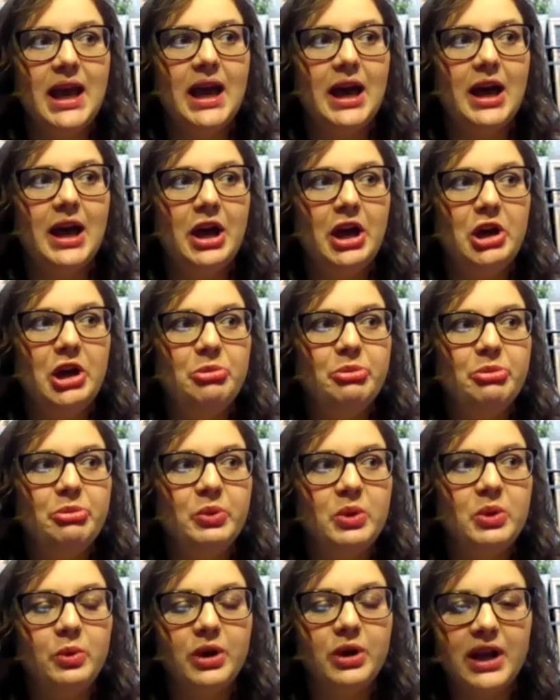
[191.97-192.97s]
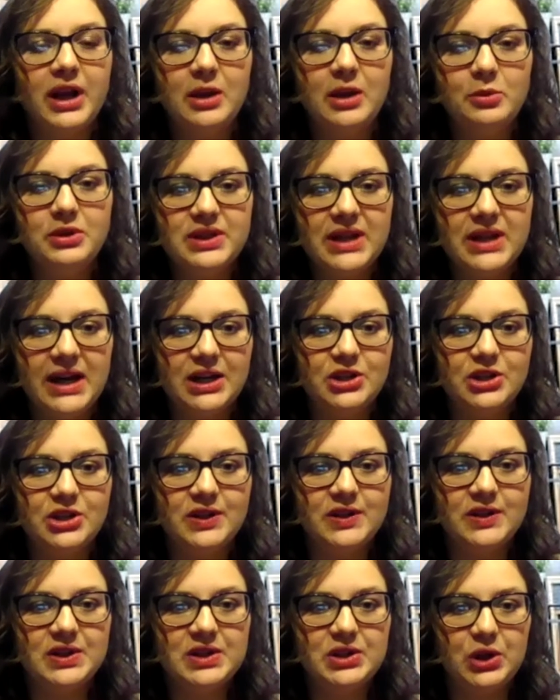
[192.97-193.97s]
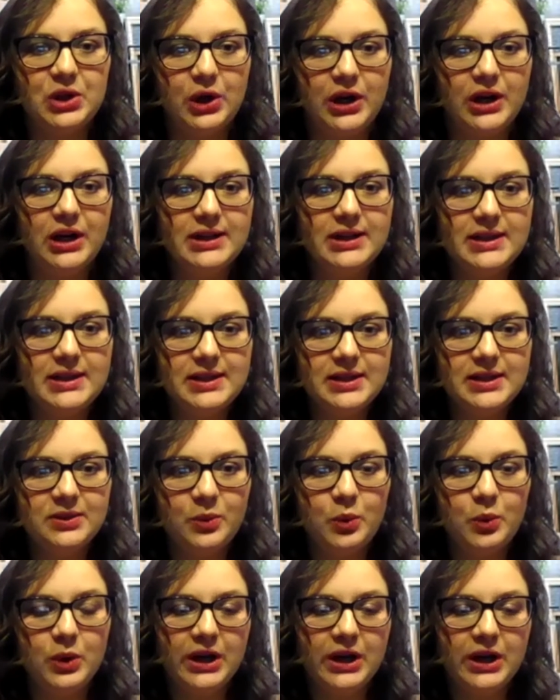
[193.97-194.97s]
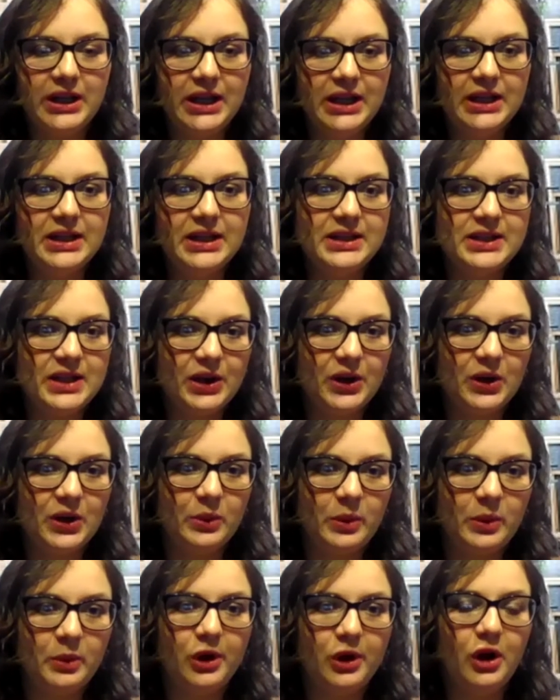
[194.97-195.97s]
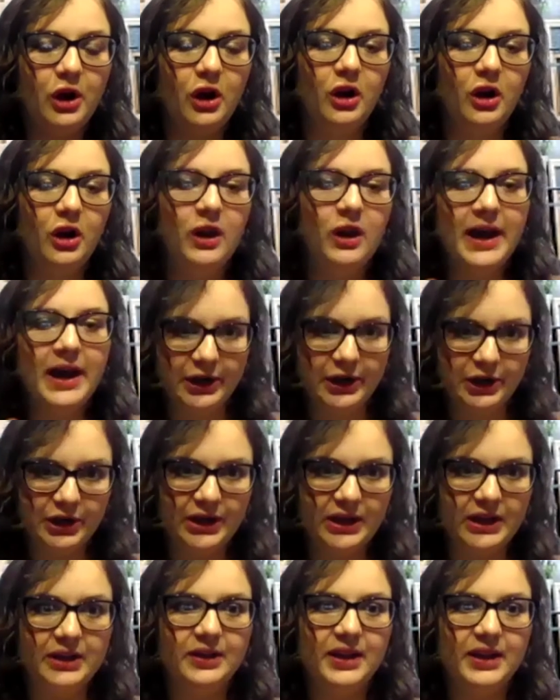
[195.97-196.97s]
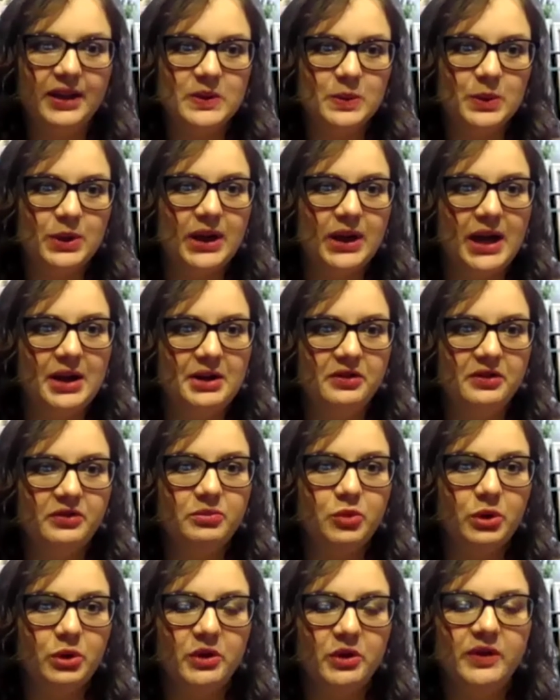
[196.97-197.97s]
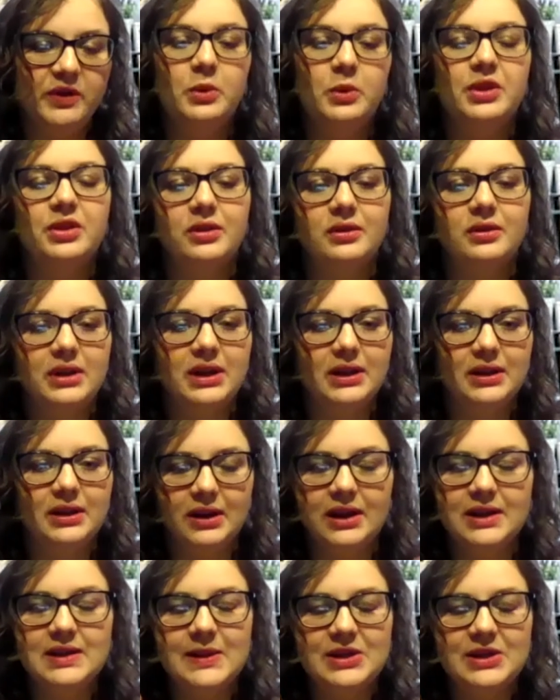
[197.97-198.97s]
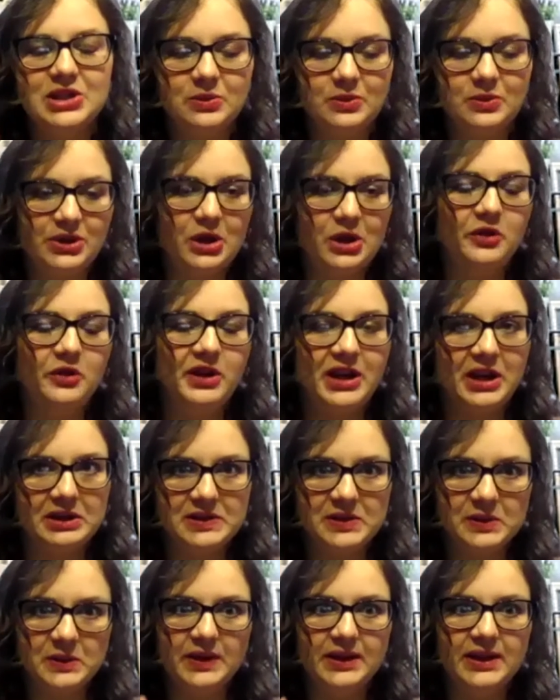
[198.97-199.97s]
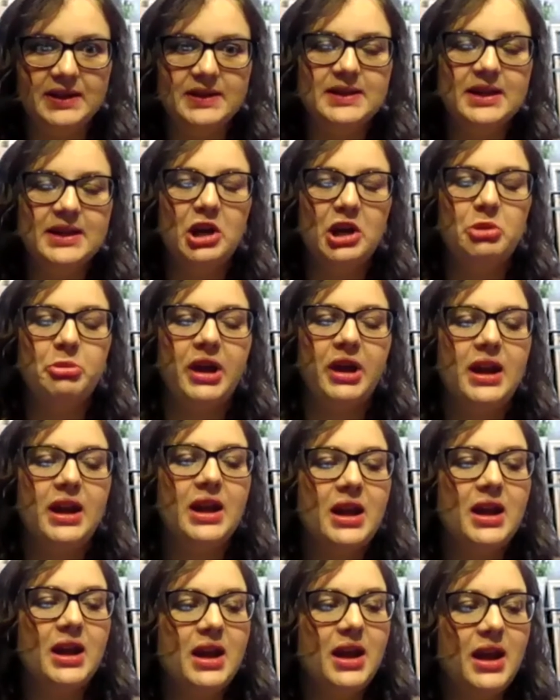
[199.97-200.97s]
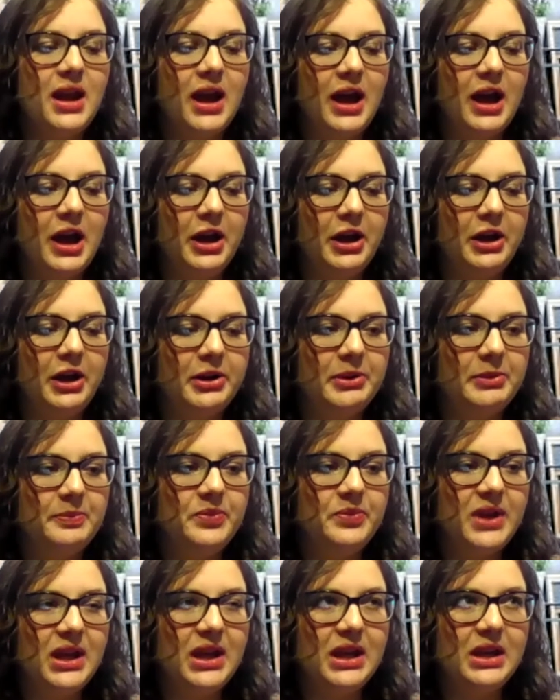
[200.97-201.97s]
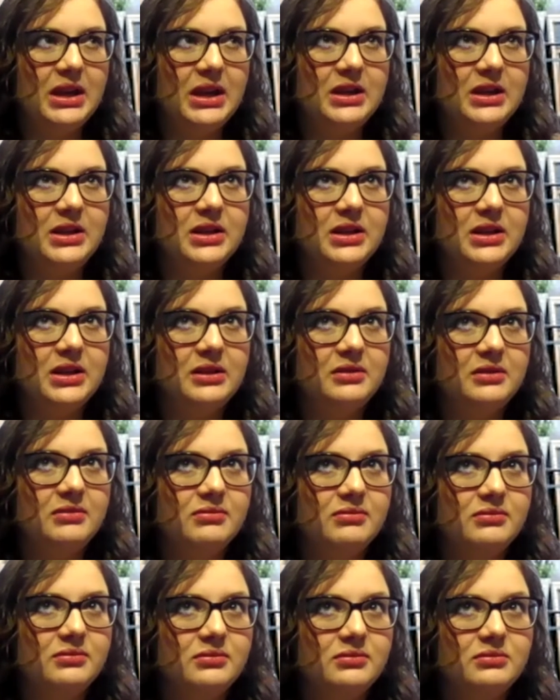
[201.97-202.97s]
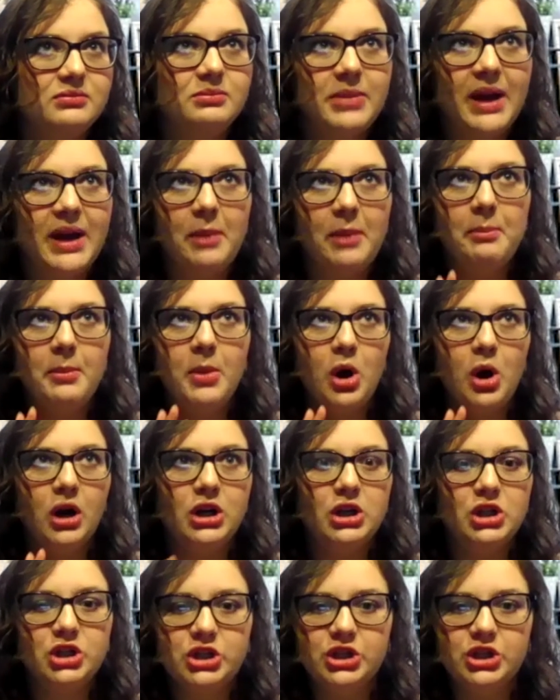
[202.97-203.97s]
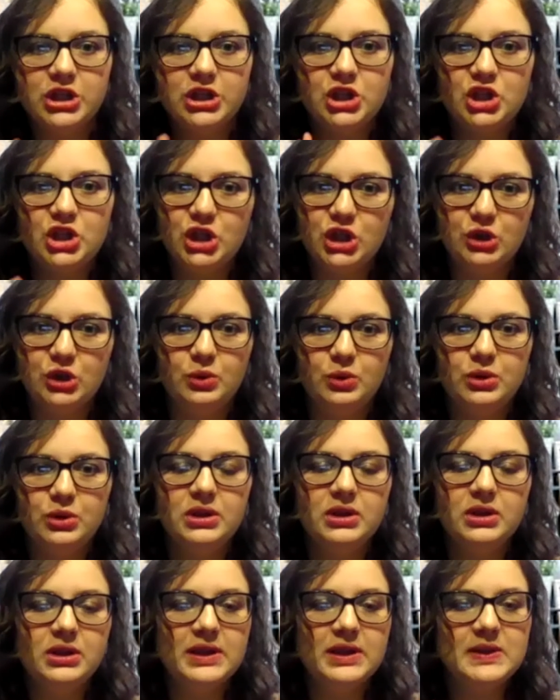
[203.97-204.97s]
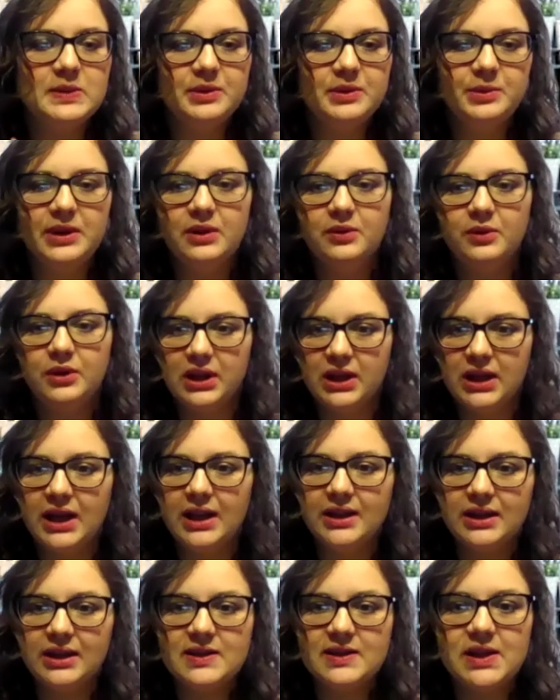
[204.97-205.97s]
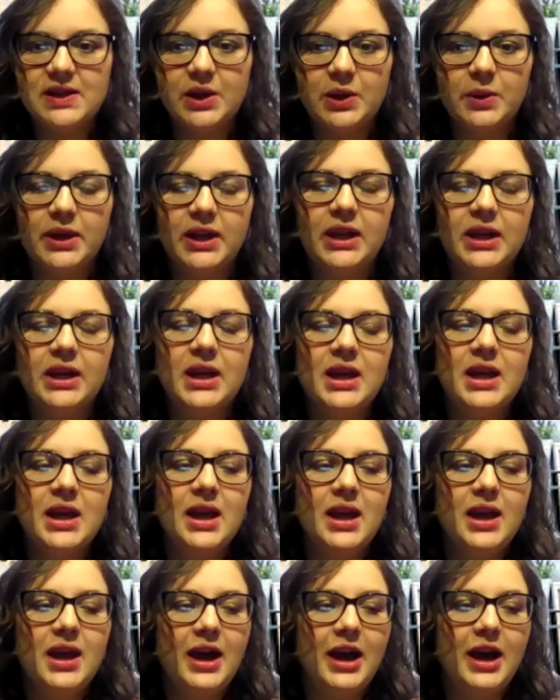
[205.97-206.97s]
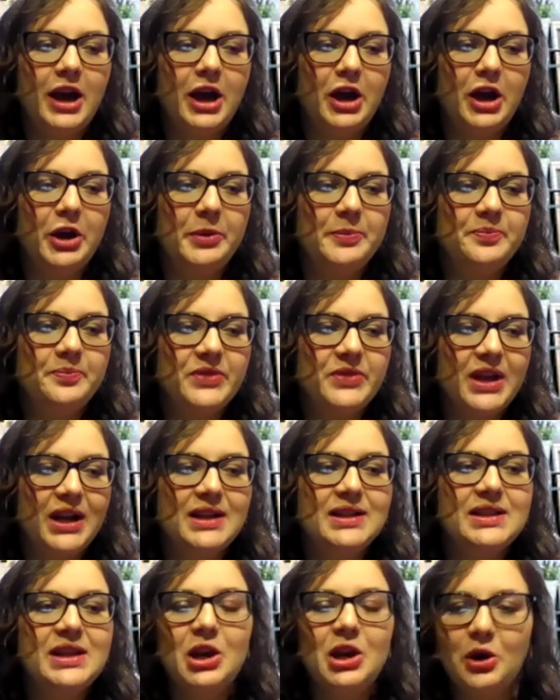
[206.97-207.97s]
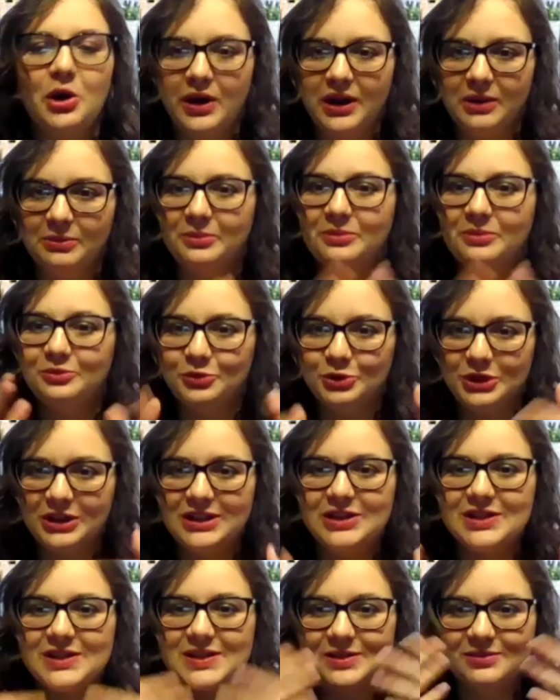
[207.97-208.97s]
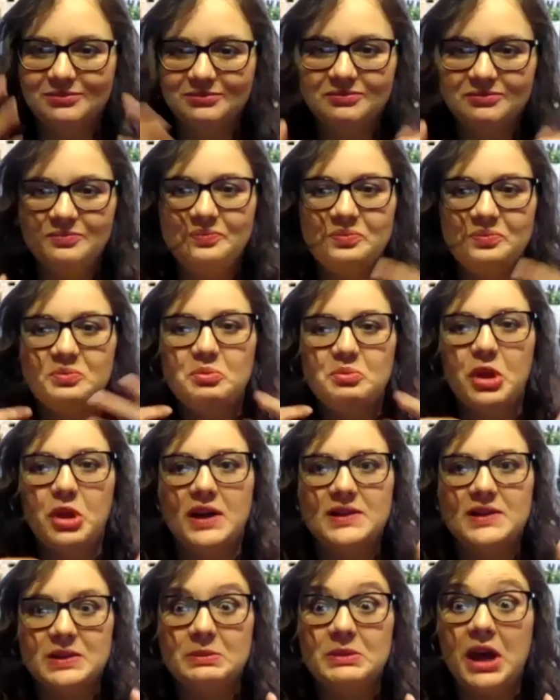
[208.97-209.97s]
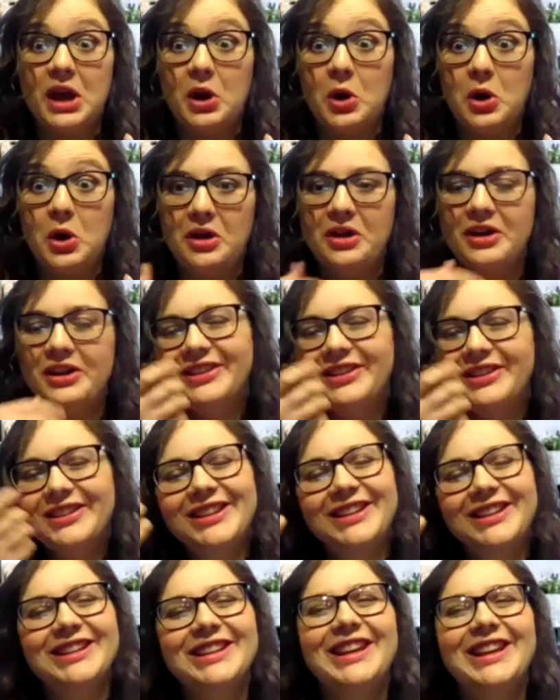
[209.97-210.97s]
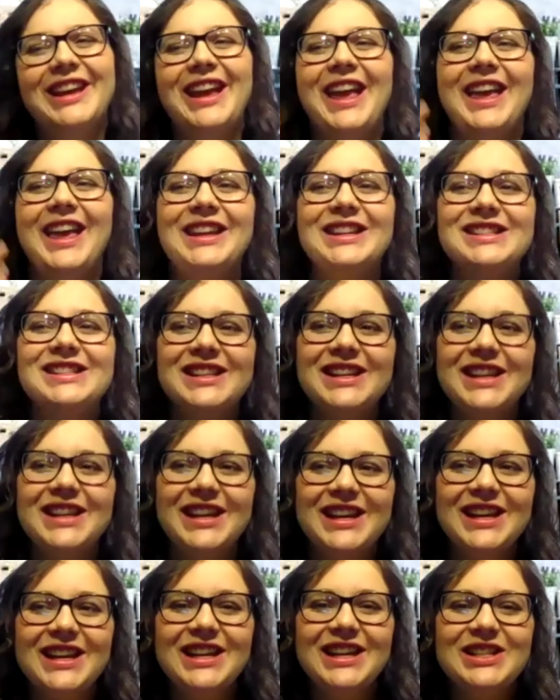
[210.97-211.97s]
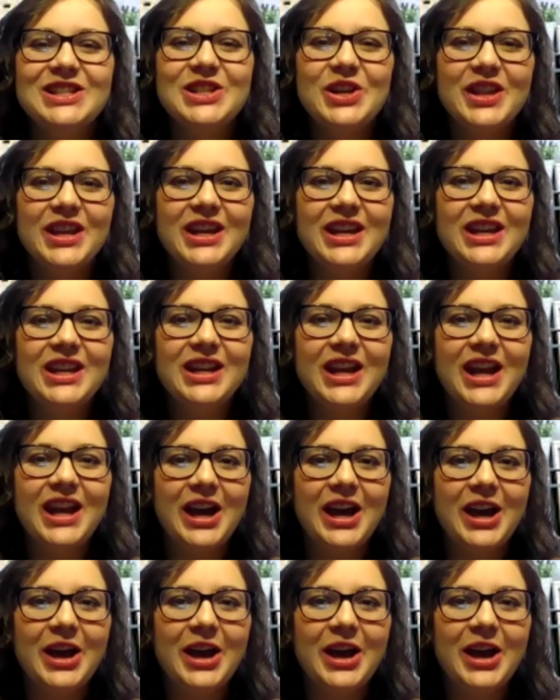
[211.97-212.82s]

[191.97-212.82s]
But we weren't able to actually start working until we were all hired and things were kind of more moving with, especially with COVID kind of slowing things down. But in about March to June is when we really got things going. And I say going, really just blossomed at all. And so then